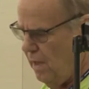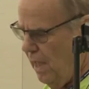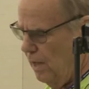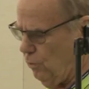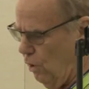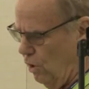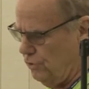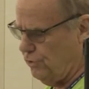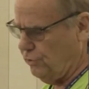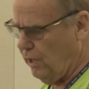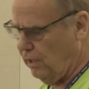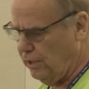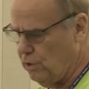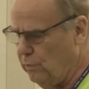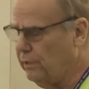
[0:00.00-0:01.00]
And we're also
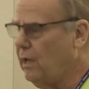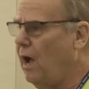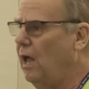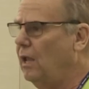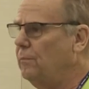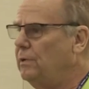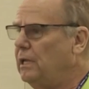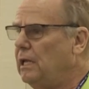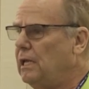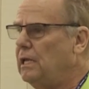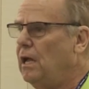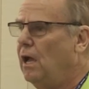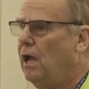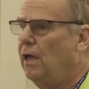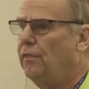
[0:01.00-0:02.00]
telling you in column
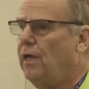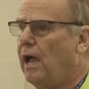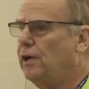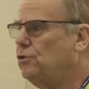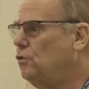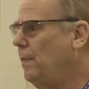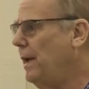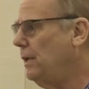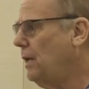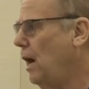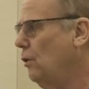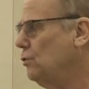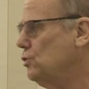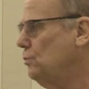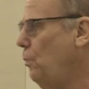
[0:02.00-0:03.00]
D that you may
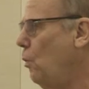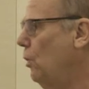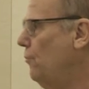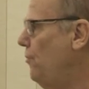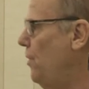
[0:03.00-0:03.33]
encounter support